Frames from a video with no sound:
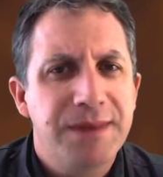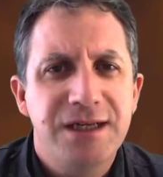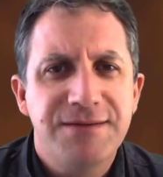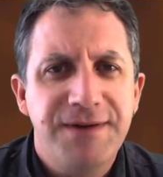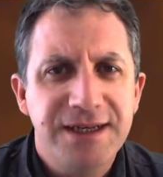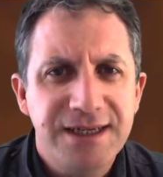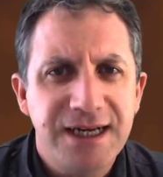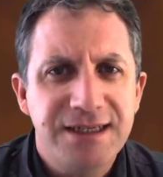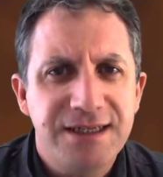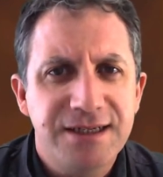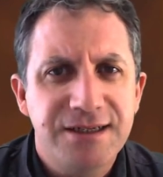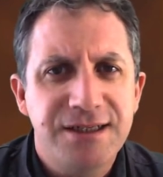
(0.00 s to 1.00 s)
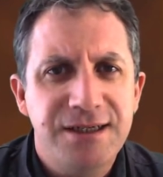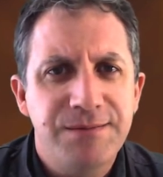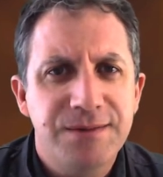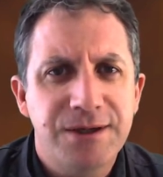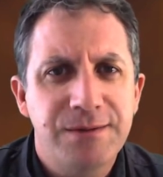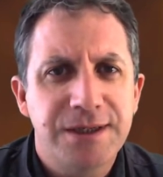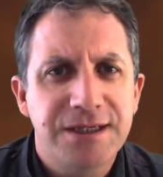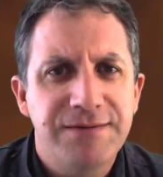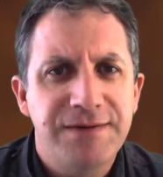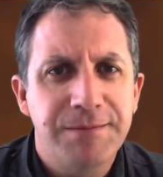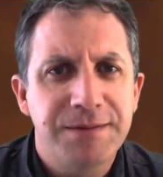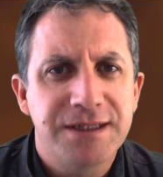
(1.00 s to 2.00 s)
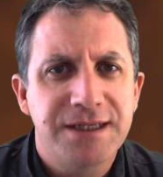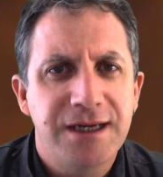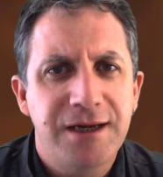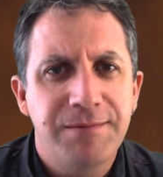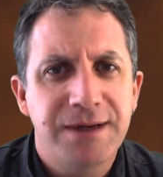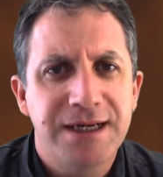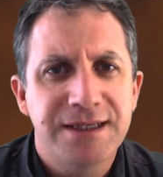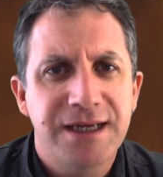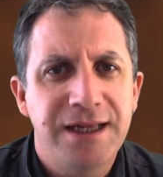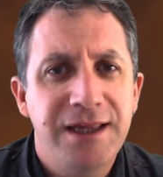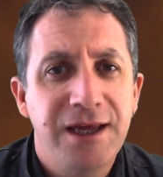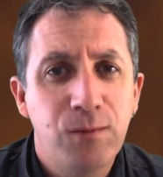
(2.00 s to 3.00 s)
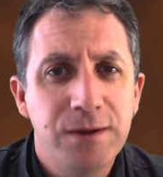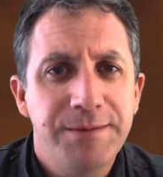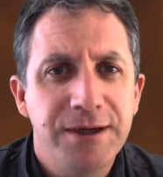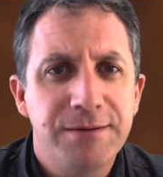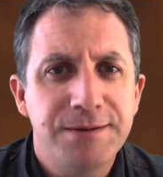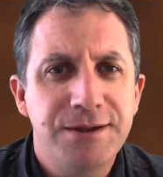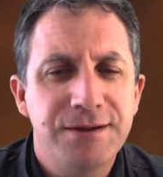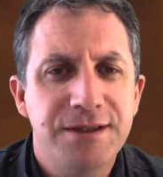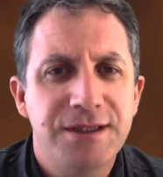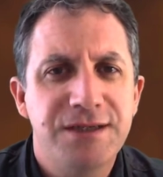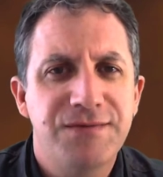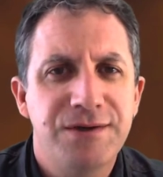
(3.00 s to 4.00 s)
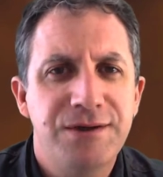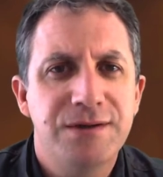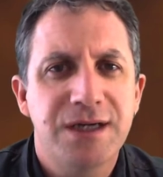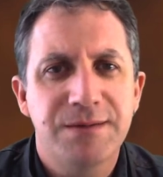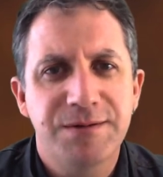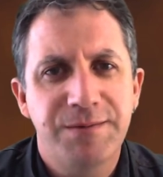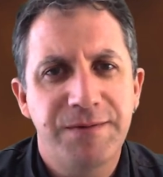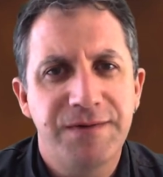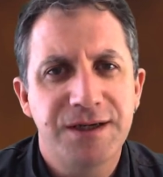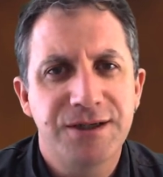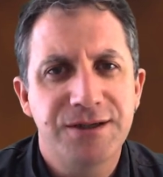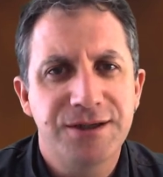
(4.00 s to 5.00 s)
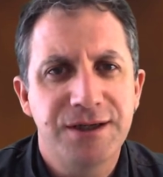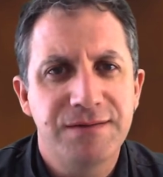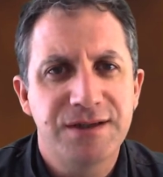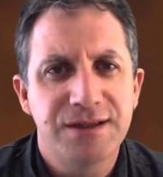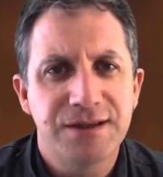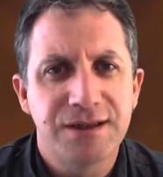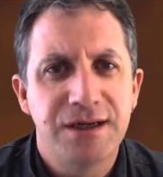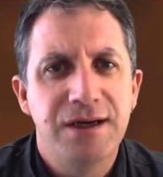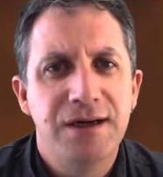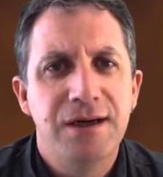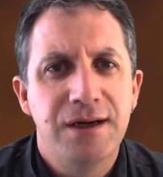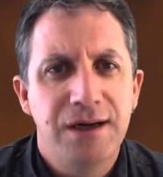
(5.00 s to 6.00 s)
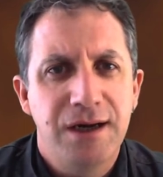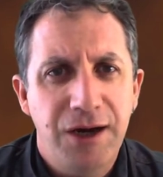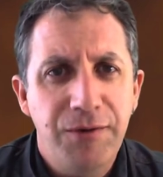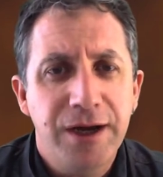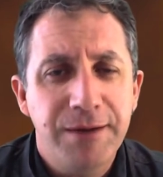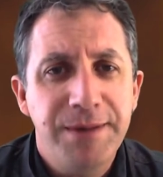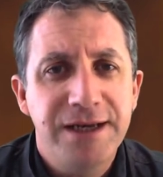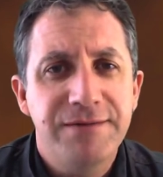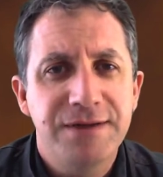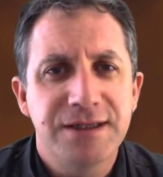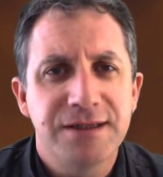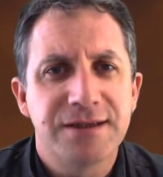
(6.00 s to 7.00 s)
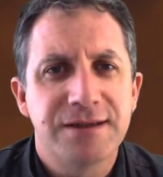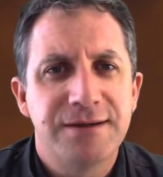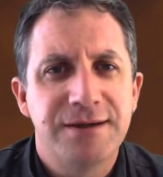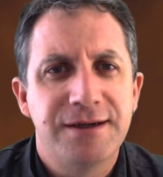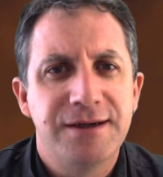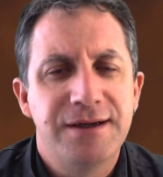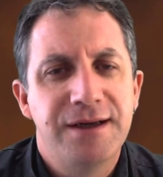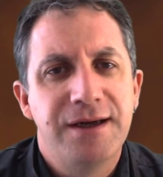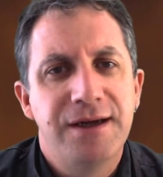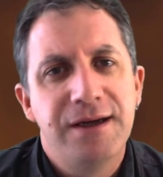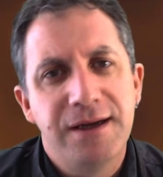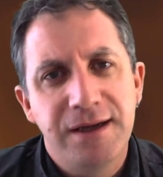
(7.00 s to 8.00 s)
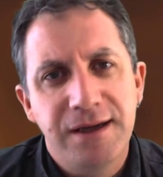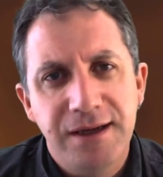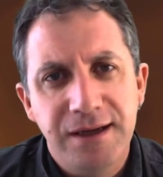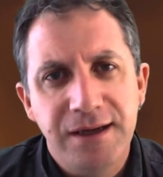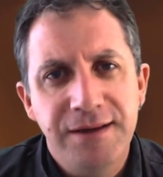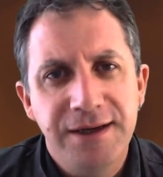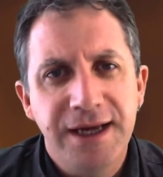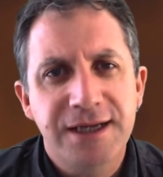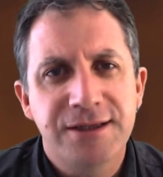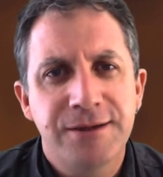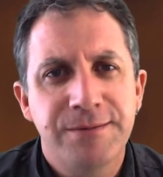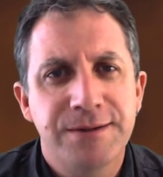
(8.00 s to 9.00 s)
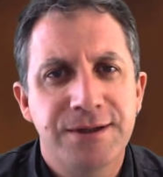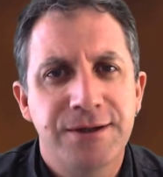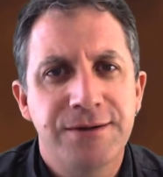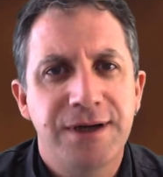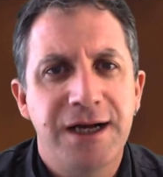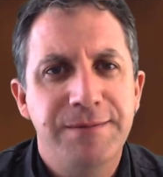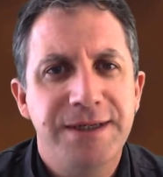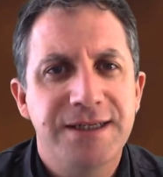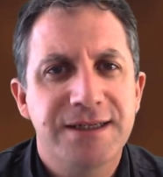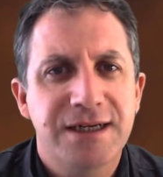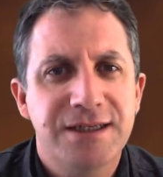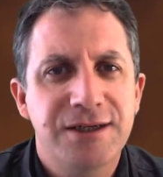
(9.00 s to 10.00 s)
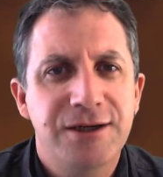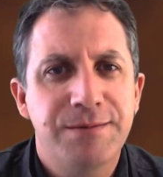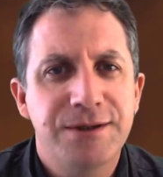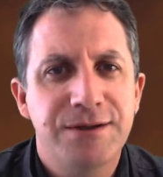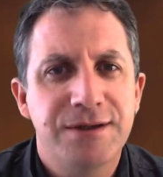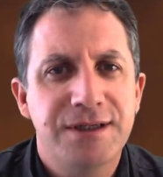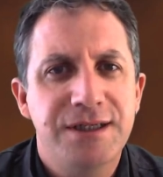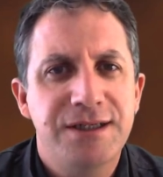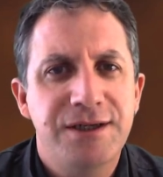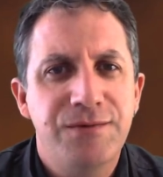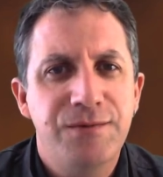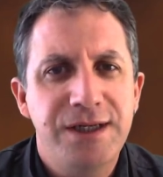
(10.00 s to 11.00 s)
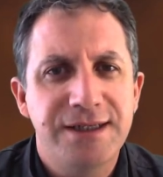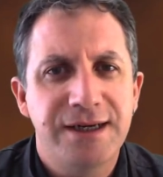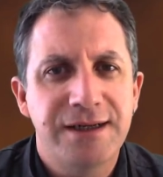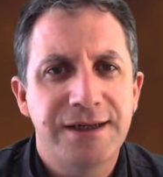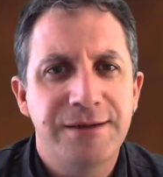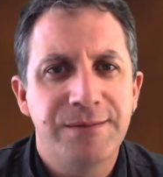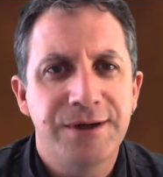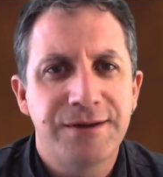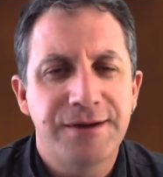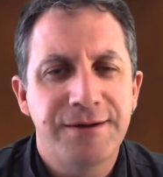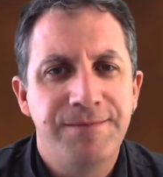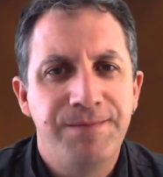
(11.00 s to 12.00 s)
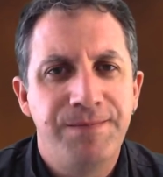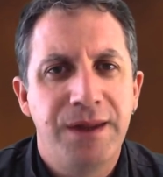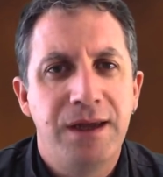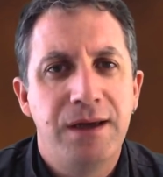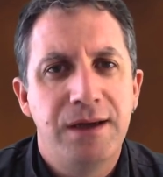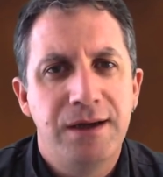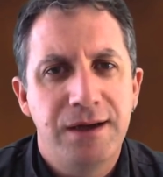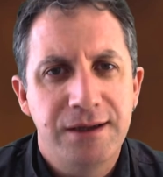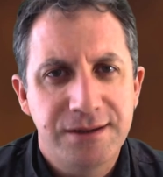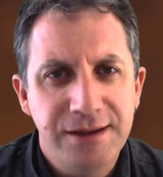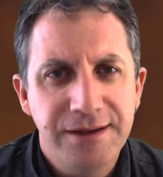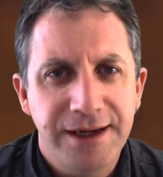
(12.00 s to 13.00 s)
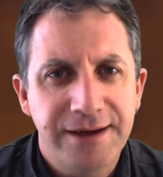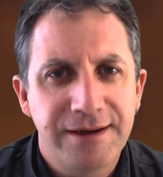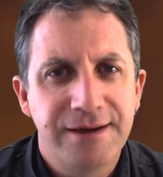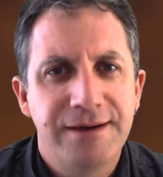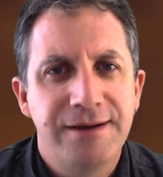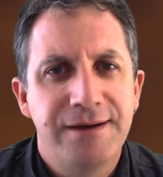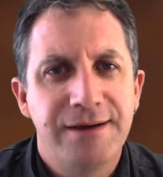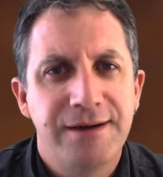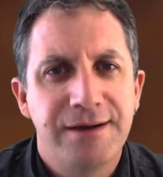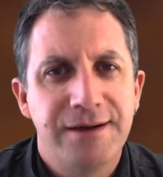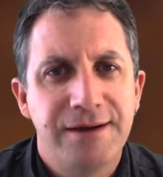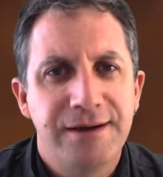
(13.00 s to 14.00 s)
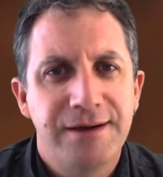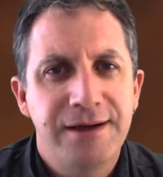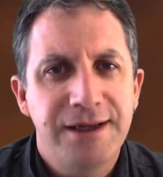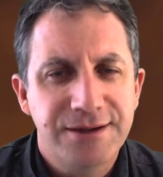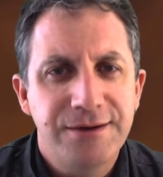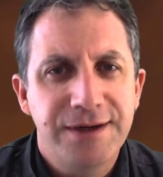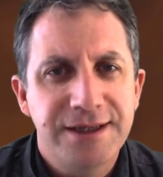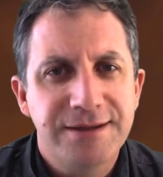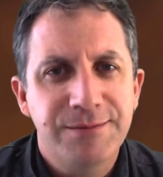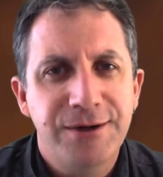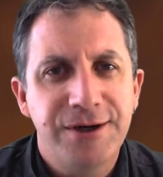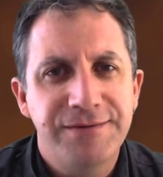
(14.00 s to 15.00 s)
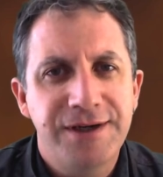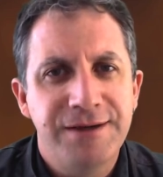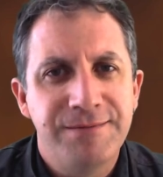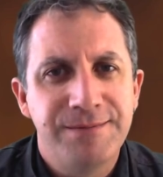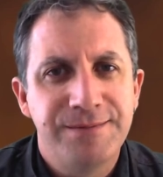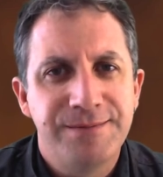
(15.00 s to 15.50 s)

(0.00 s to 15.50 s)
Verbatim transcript: It's fantastic to see so much development taking place, and there will be opportunities for new types of professional services. I recommend a visit. In the next episode, I'll be discussing opportunities in retail in Merthyr. Until then, let's go get some coffee.